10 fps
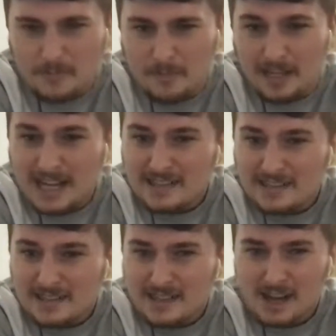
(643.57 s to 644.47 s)

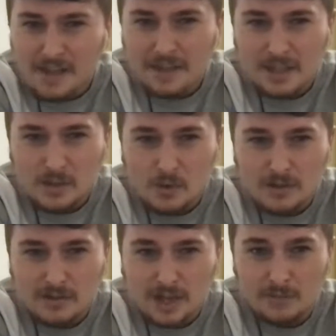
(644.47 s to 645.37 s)
Balanta? I think it
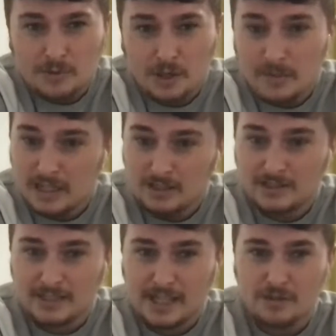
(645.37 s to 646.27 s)
was up top. He
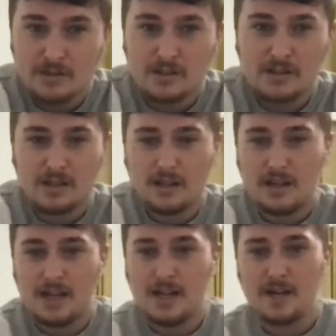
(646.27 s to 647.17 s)
looked dangerous
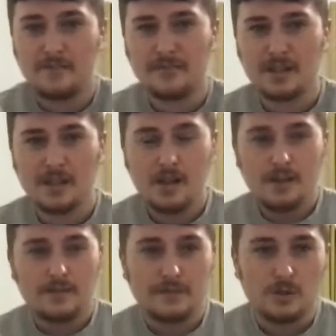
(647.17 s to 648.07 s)

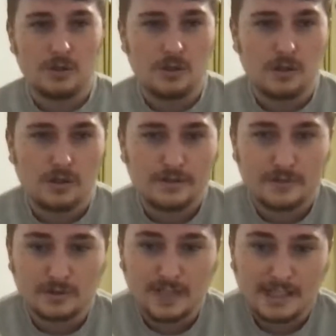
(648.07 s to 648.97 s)
for
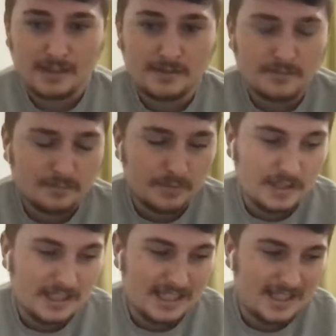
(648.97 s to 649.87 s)
Dagenham,
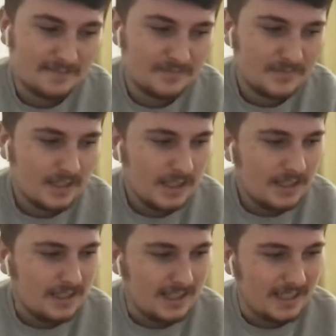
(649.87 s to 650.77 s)
but
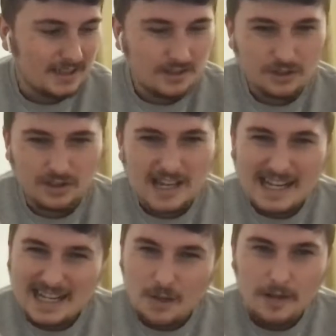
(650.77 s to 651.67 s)
yeah, just a
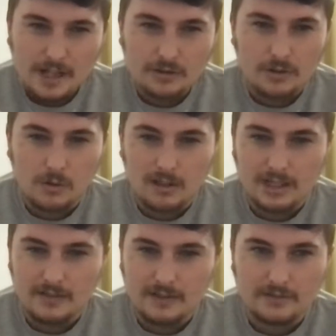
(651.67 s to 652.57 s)
little bit extra
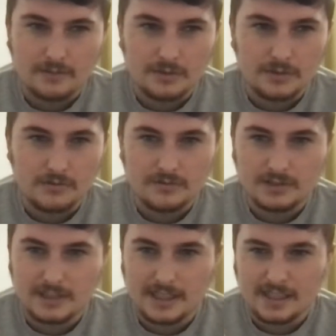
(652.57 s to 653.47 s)
quality, I think, from
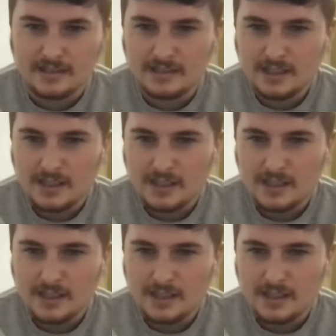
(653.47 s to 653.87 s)
Salford in the end.